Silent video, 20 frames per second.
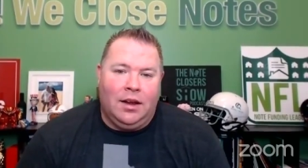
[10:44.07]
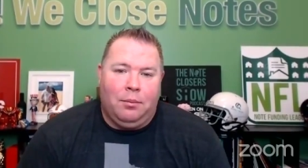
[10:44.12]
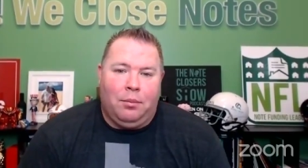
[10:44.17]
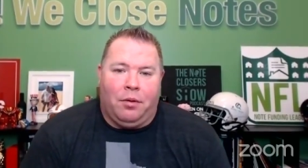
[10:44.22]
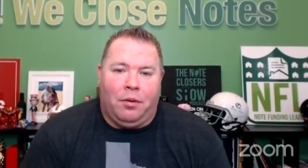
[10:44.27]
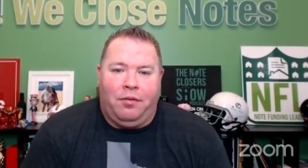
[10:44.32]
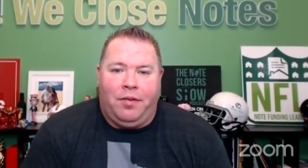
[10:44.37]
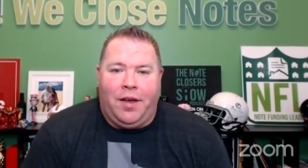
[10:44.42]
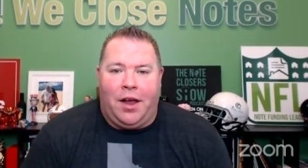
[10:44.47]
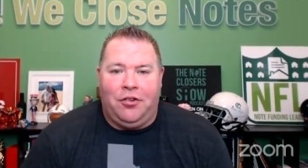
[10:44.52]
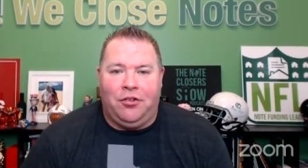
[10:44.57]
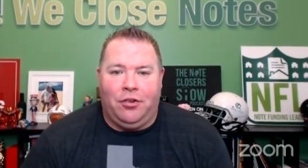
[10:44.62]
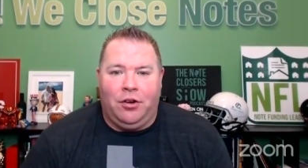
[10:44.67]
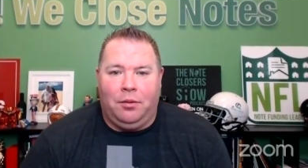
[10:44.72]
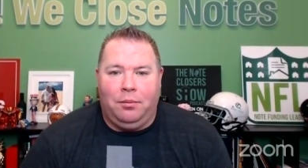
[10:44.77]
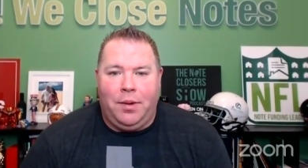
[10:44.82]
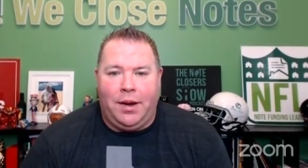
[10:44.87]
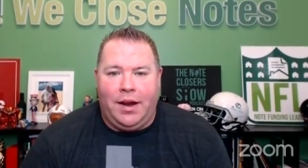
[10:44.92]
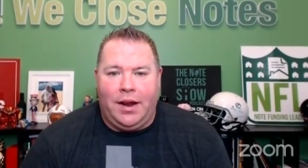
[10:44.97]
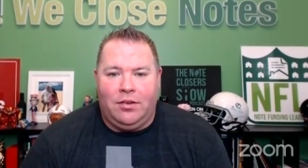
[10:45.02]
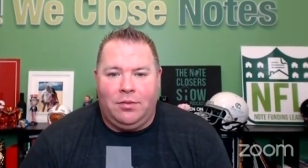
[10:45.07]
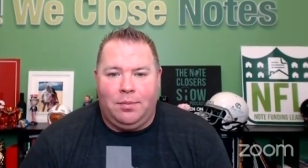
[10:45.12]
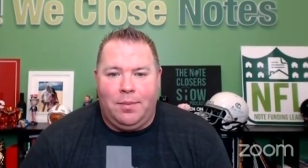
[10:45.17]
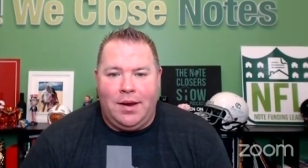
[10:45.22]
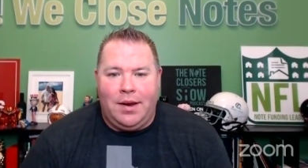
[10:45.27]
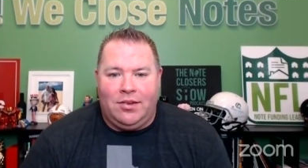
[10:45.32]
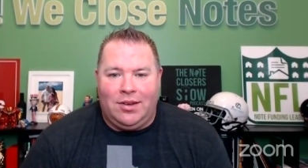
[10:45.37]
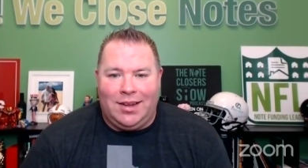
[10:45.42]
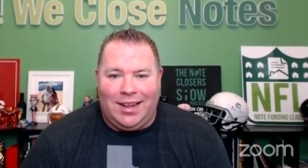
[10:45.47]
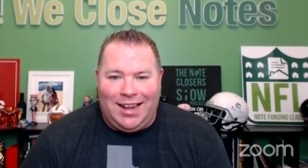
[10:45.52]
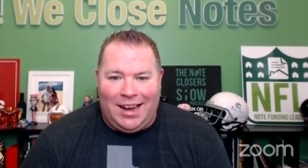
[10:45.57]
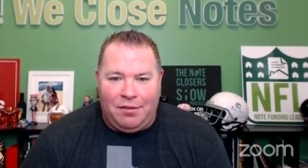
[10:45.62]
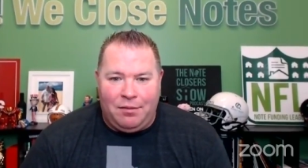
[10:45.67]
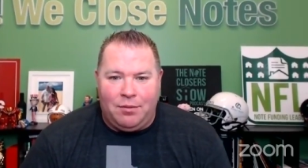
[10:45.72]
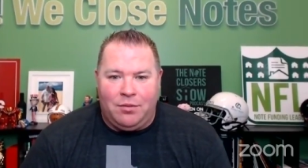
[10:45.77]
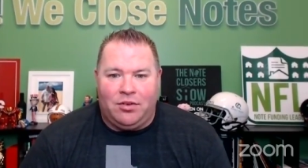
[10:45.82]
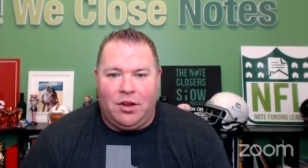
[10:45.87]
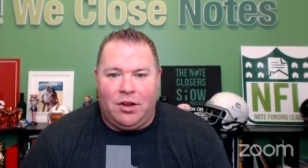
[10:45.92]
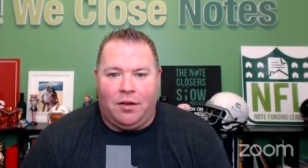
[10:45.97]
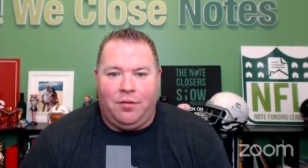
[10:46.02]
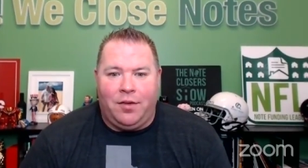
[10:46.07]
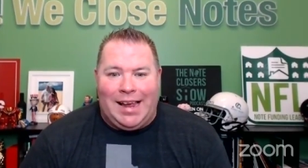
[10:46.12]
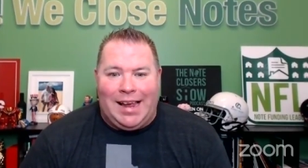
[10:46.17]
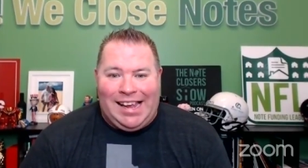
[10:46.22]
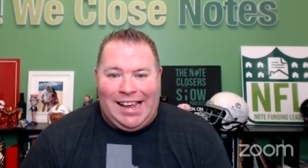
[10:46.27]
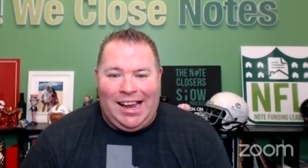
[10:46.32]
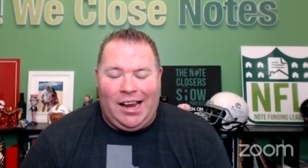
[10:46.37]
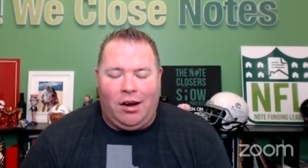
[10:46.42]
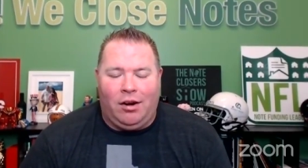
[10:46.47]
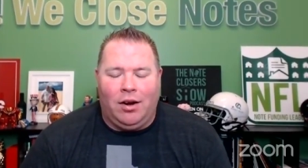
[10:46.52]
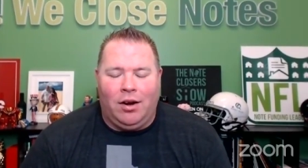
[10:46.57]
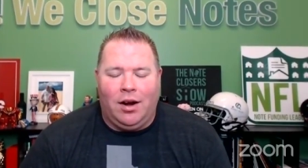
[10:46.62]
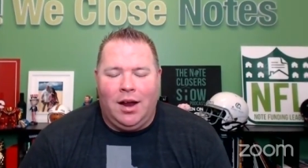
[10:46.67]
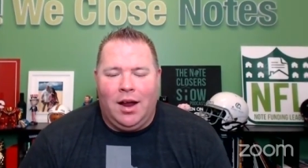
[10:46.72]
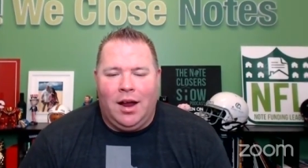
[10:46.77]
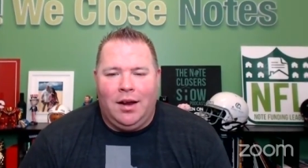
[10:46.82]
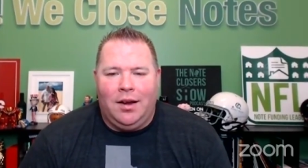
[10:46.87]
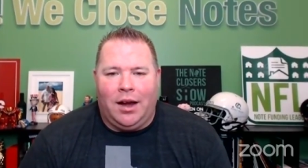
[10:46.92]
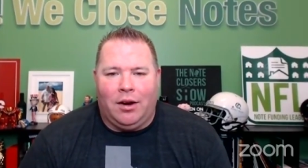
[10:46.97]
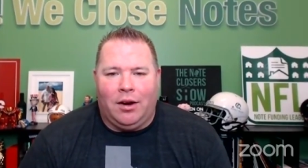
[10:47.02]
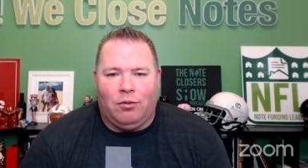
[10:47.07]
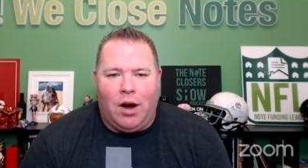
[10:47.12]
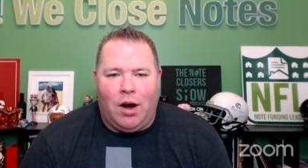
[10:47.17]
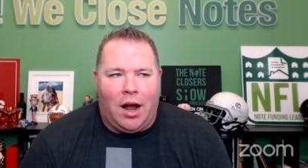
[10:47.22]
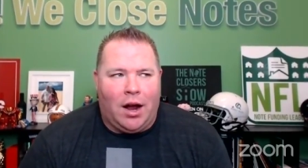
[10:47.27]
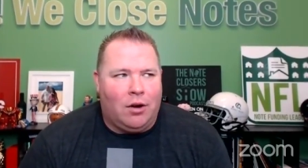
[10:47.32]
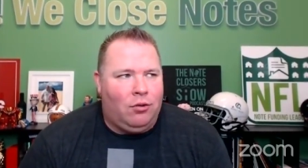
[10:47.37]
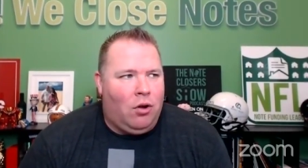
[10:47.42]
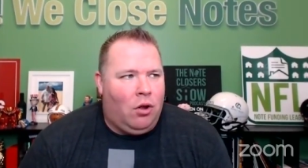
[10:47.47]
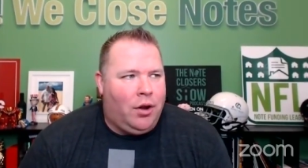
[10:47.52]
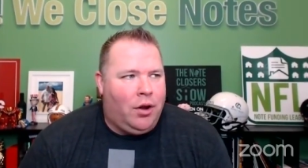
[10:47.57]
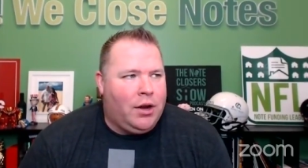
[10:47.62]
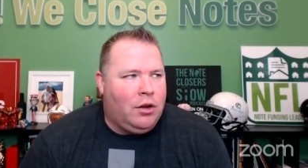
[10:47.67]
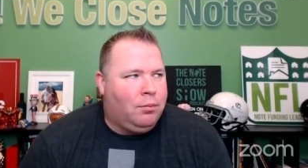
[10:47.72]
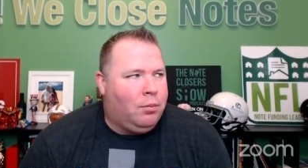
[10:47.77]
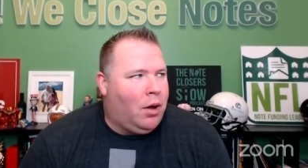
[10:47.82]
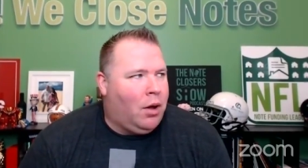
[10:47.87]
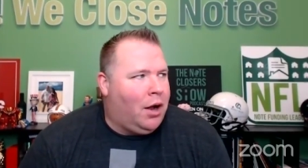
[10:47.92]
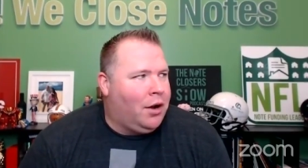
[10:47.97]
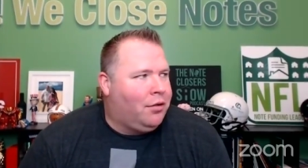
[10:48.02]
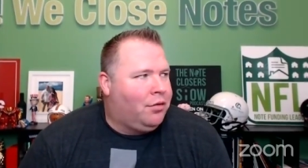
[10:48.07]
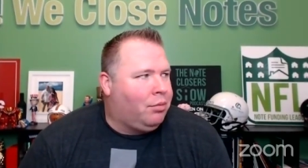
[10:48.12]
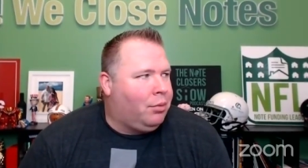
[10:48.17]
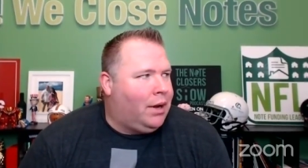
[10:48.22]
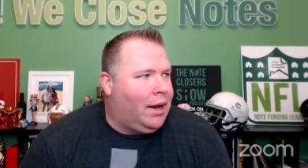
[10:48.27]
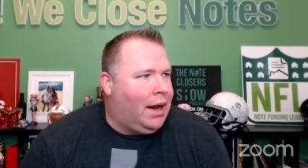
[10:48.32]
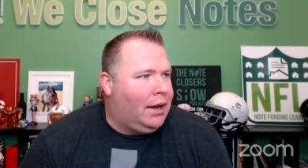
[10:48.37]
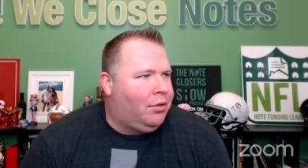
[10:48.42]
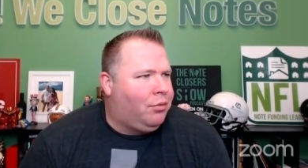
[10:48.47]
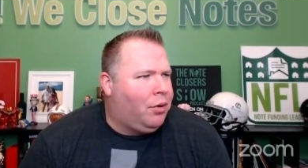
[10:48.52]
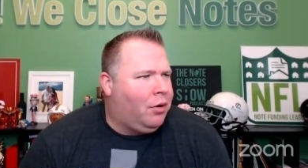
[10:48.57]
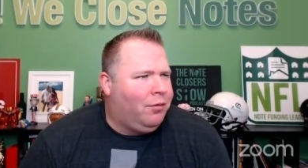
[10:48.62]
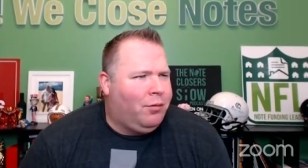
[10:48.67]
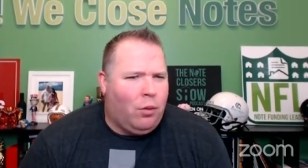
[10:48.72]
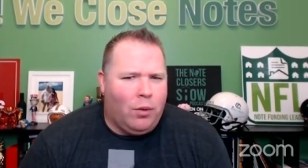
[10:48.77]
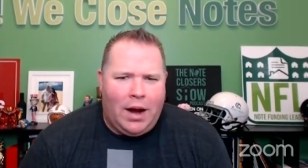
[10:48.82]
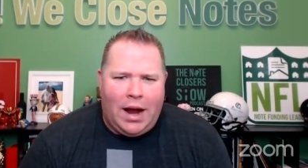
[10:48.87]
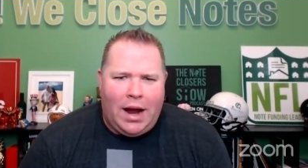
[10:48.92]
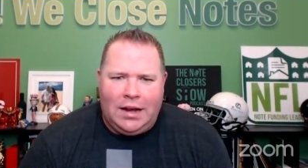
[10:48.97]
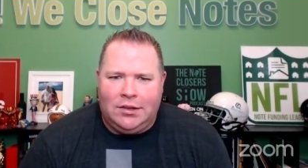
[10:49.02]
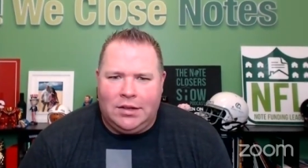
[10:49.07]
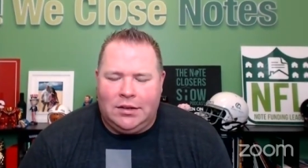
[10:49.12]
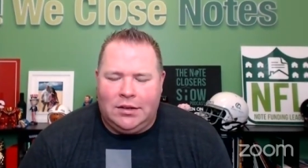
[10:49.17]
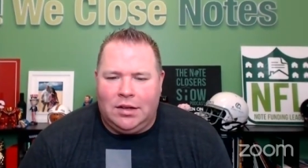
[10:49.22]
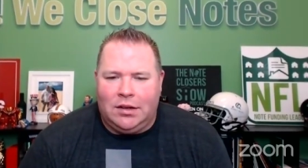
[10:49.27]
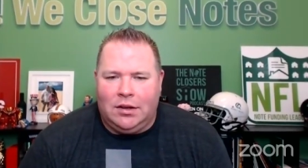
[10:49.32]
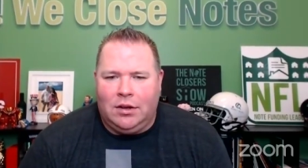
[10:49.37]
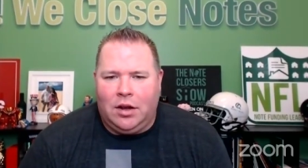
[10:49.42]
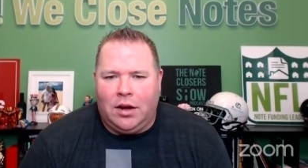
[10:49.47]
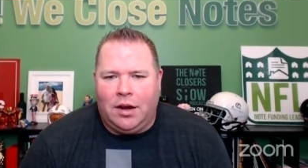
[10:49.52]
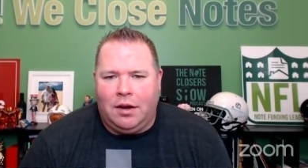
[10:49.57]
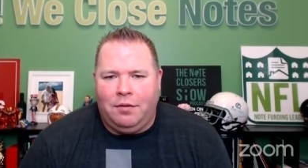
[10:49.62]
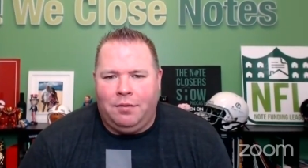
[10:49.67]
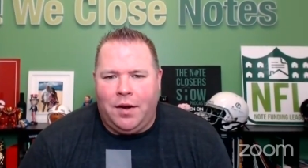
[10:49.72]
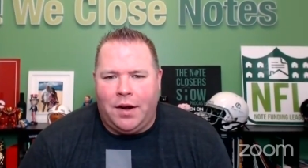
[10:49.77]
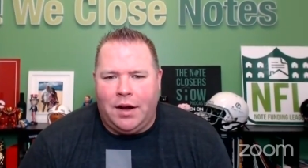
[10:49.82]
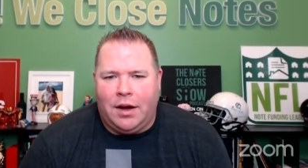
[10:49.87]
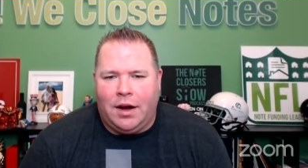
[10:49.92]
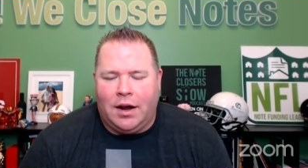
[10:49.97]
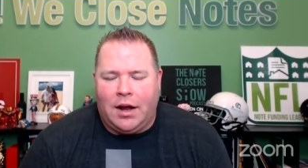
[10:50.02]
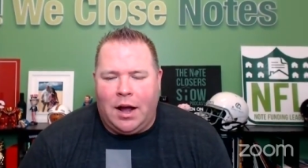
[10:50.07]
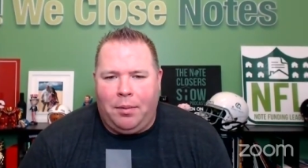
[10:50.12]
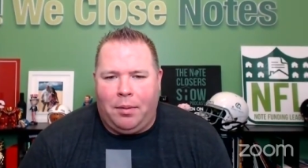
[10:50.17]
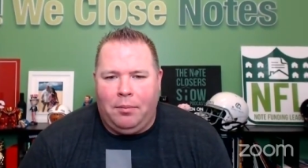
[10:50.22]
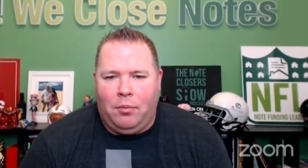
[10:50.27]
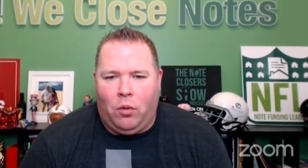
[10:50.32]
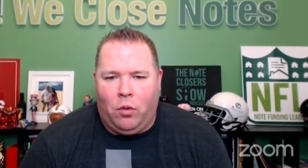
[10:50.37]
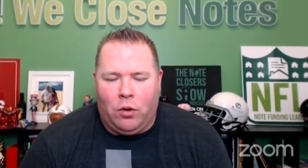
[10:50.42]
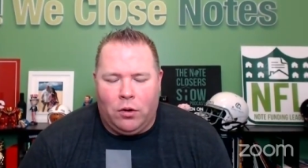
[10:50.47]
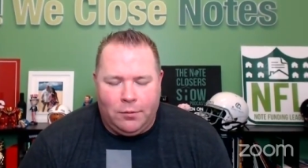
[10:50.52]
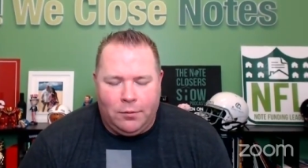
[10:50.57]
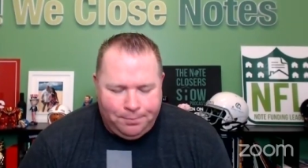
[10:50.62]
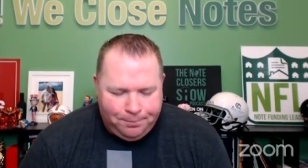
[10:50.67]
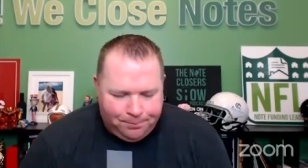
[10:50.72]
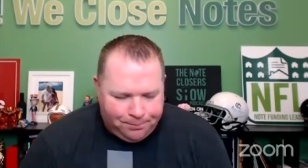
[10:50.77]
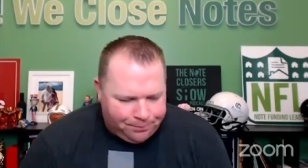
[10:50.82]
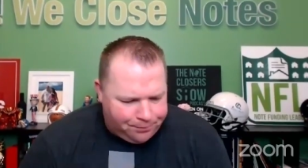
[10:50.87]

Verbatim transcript: professional, but has basically given himself a year to get rock and roll. And He's bought three, uh, three or four assets and looking at funding a couple more.